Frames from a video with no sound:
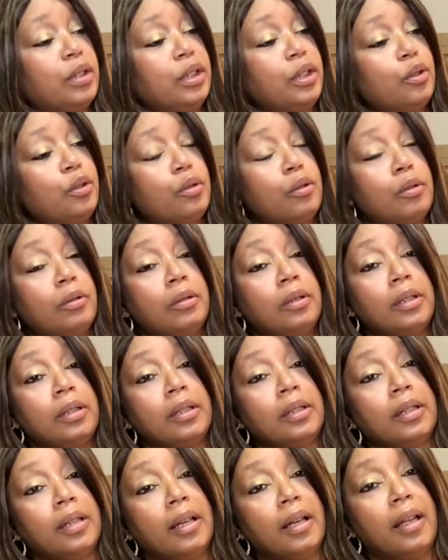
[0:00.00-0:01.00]
really cool.
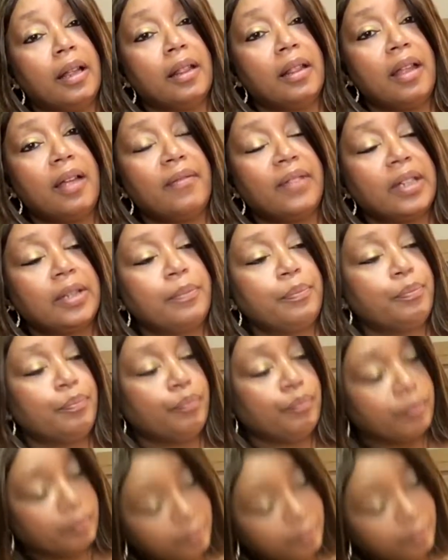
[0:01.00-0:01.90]
Love it.